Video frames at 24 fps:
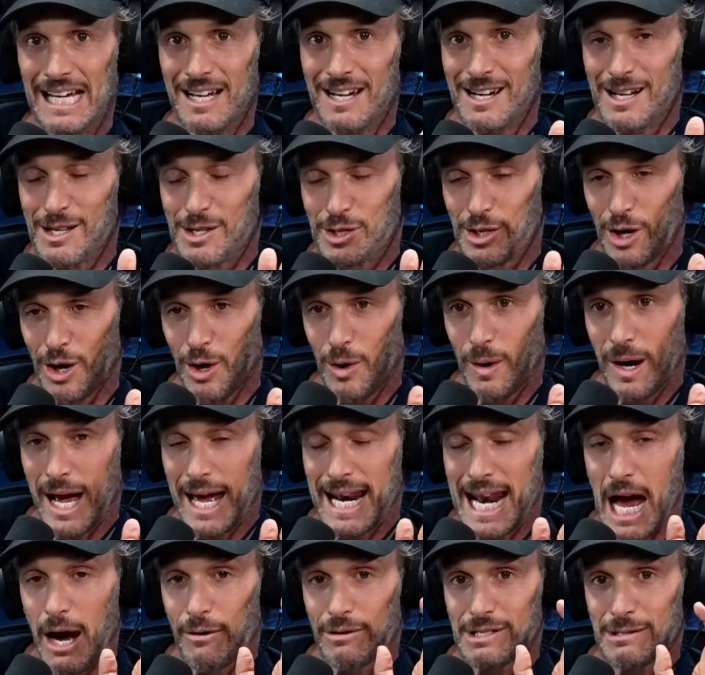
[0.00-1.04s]
So, and
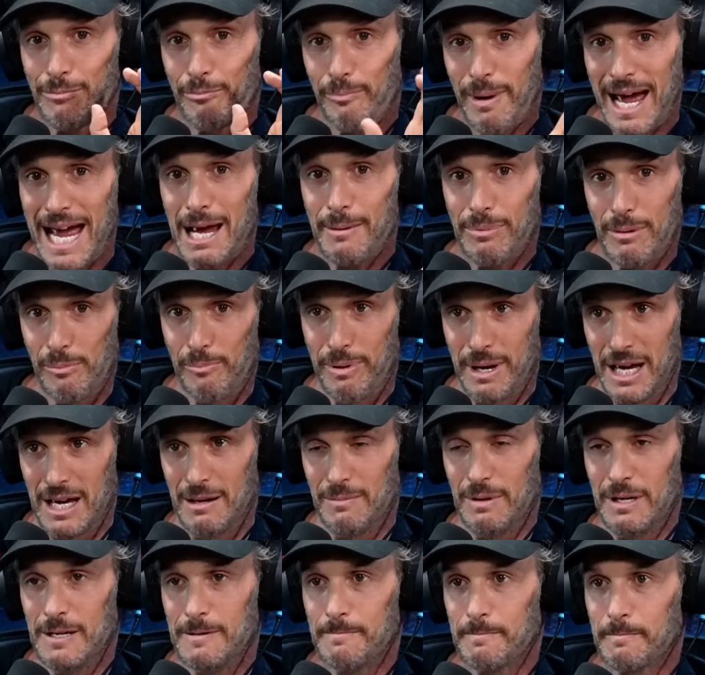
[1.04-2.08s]
now as a
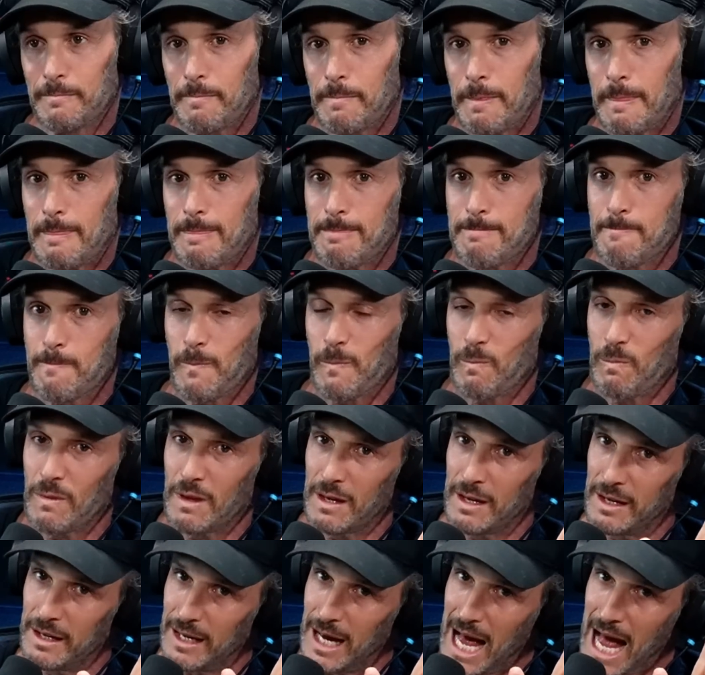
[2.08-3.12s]
baby,
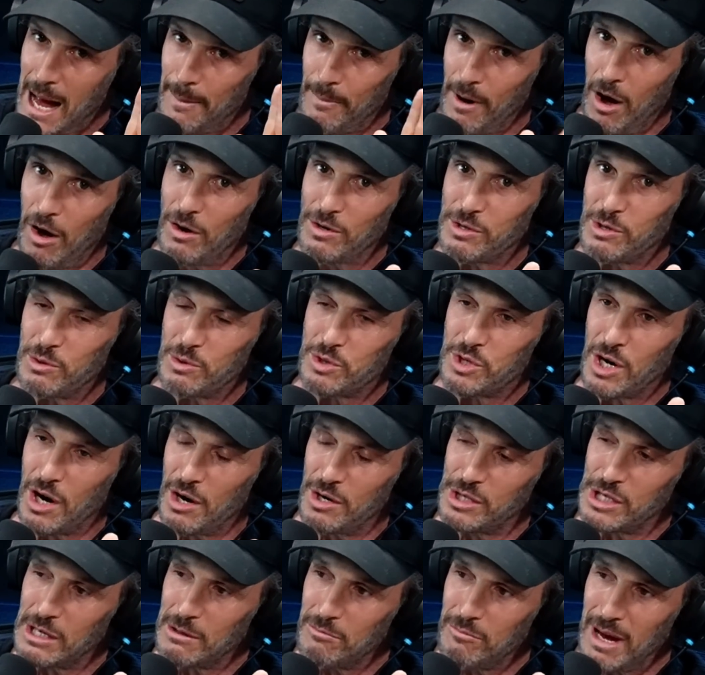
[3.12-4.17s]
I'm also
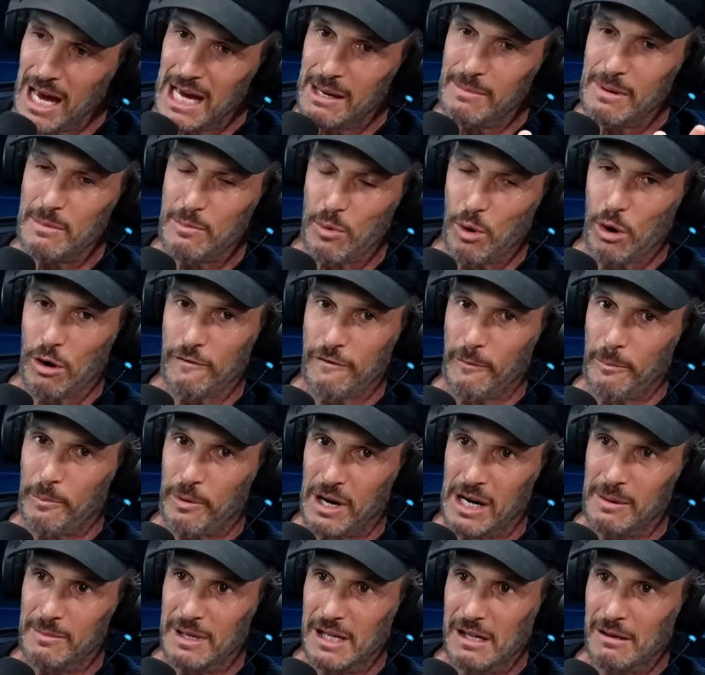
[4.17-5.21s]
charging maybe more of a
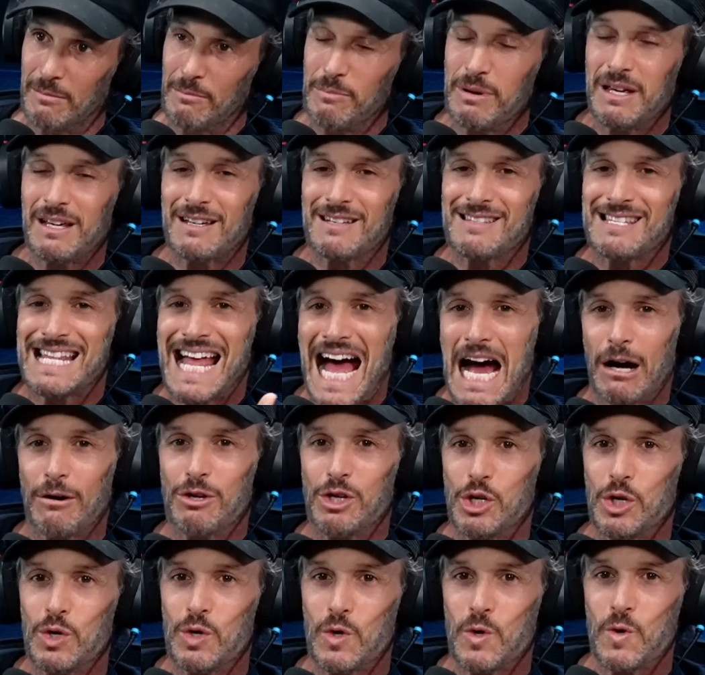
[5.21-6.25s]
premium because now
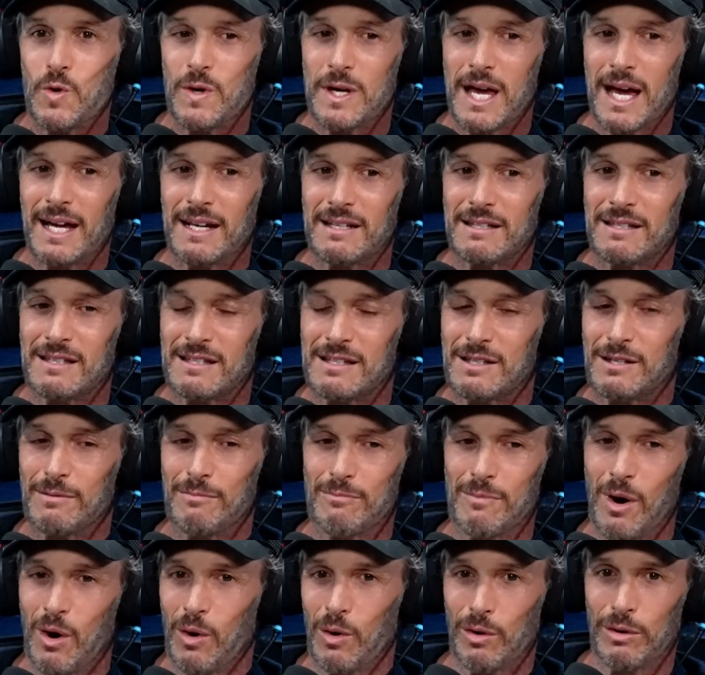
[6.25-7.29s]
you get to
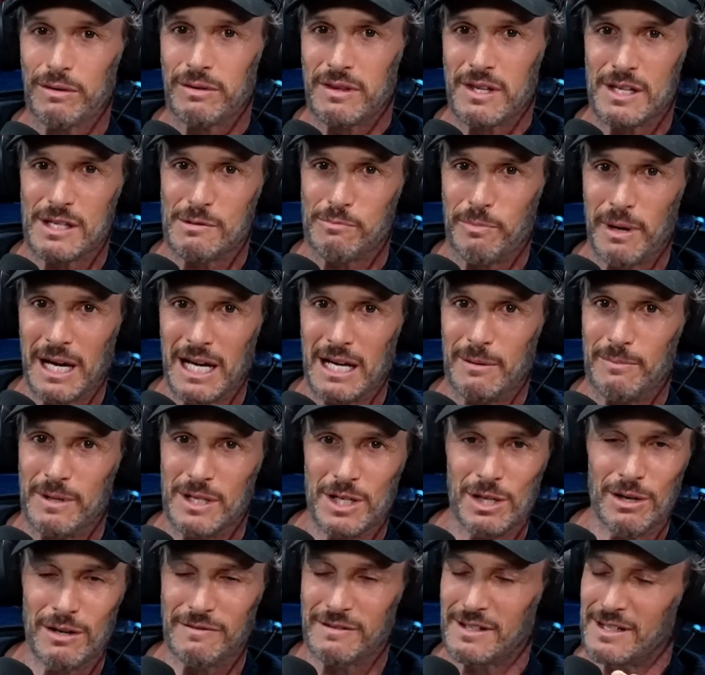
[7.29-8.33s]
mold this baby.
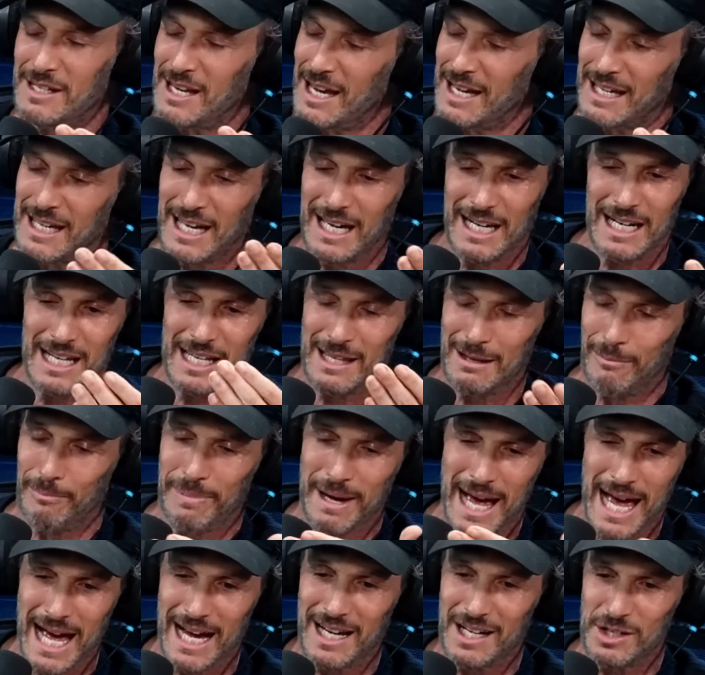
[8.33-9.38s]
You don't have to take any of the
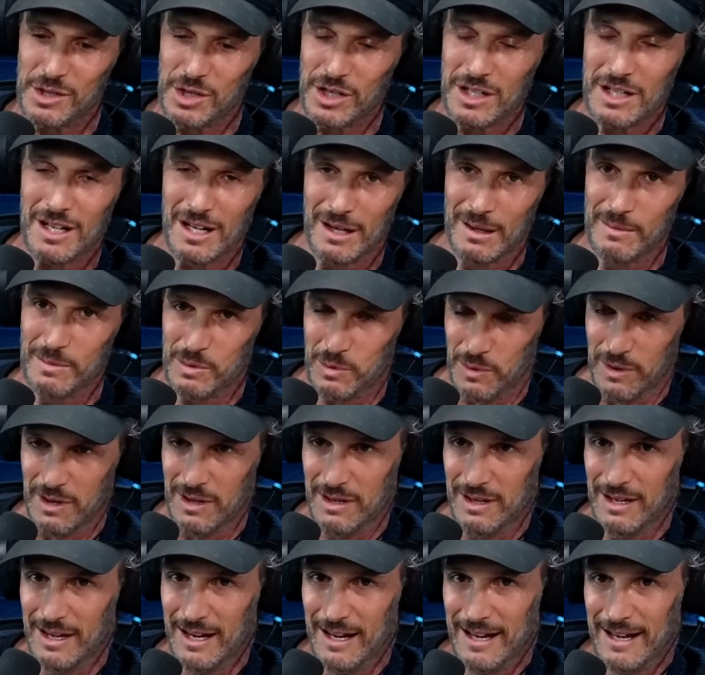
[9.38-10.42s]
baggage it comes with.
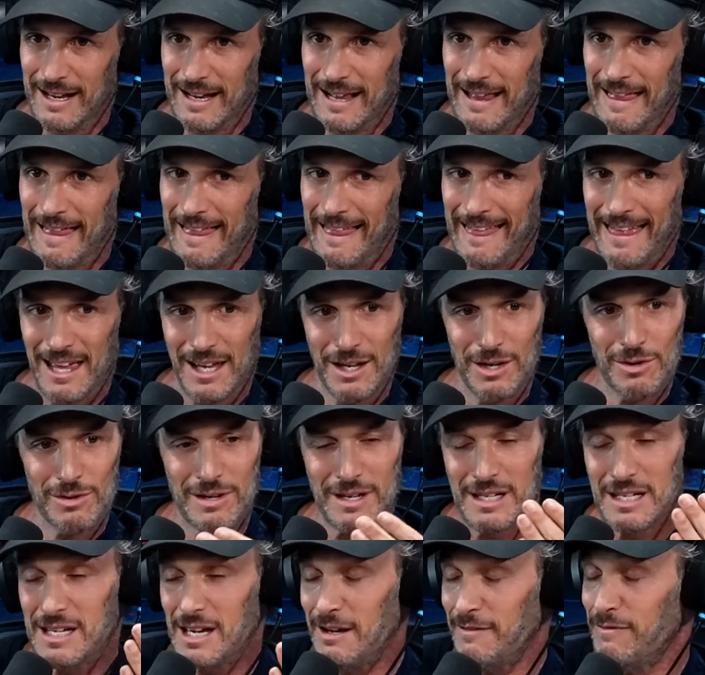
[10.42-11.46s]
You
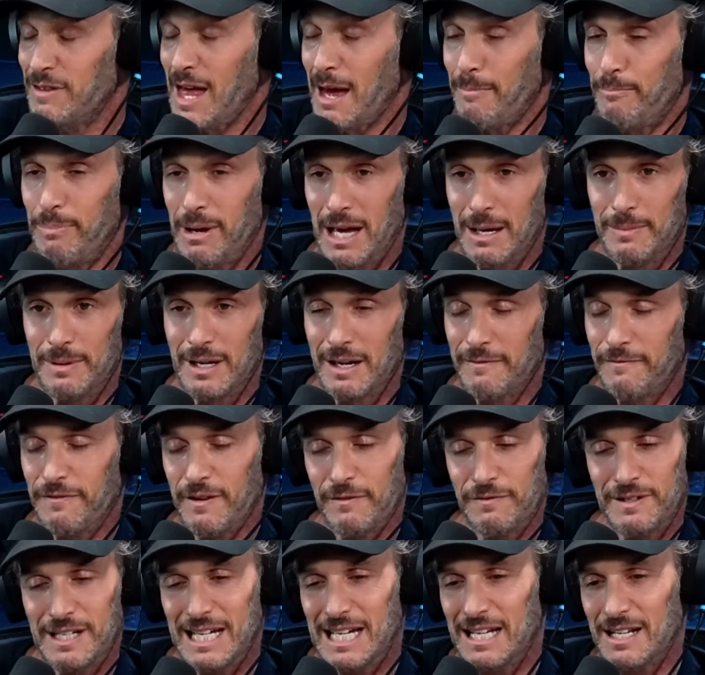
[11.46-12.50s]
can give that baby at
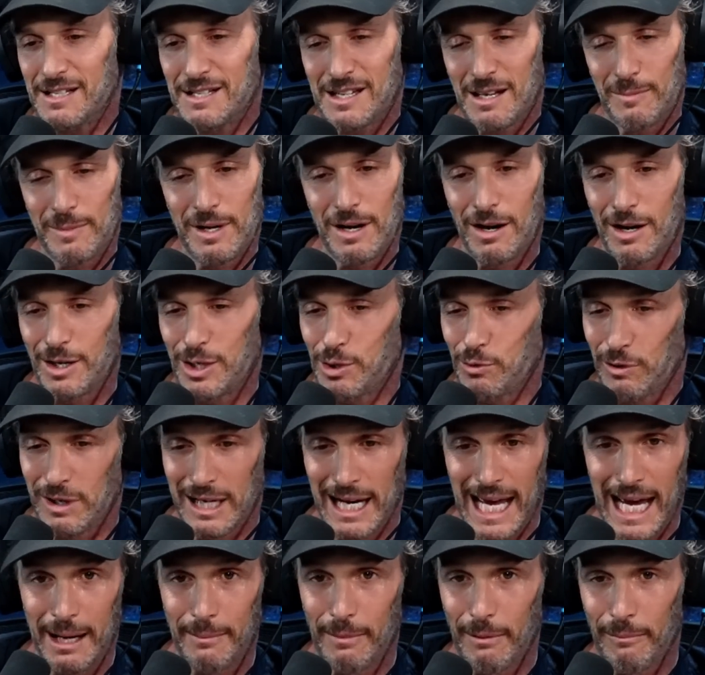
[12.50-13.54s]
15. It's going to be hard to
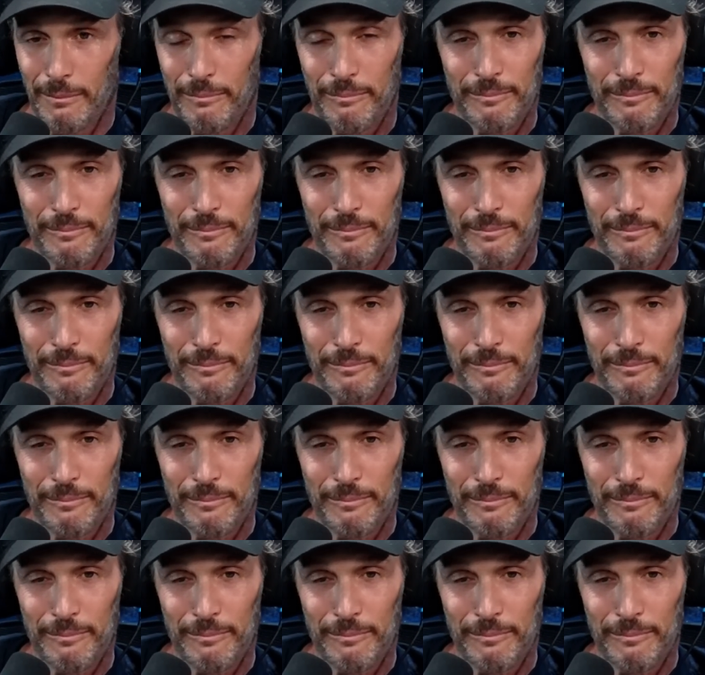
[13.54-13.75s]
rename them,